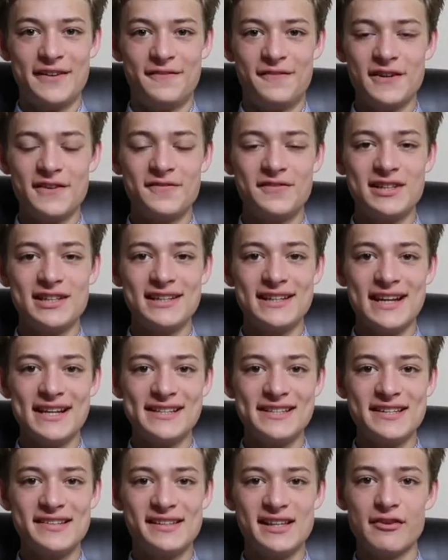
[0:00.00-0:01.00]

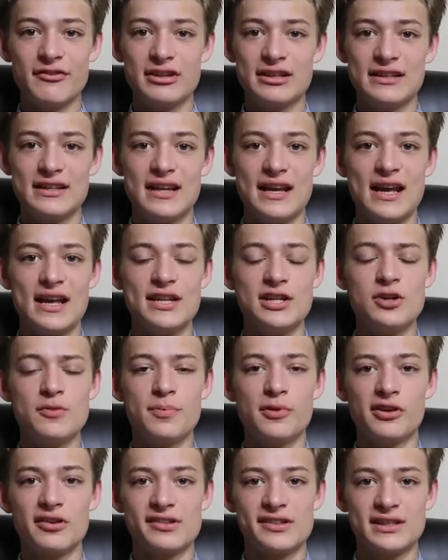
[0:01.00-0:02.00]
1587, a new
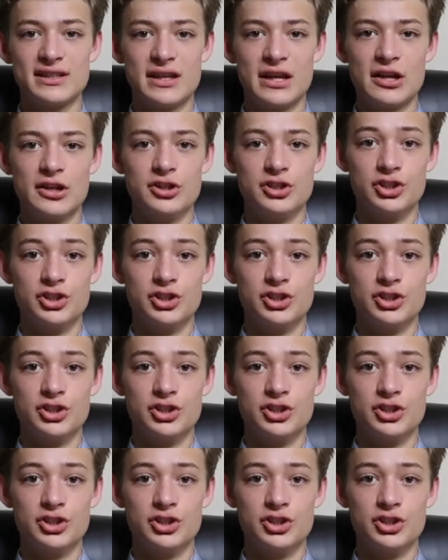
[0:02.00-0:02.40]
person,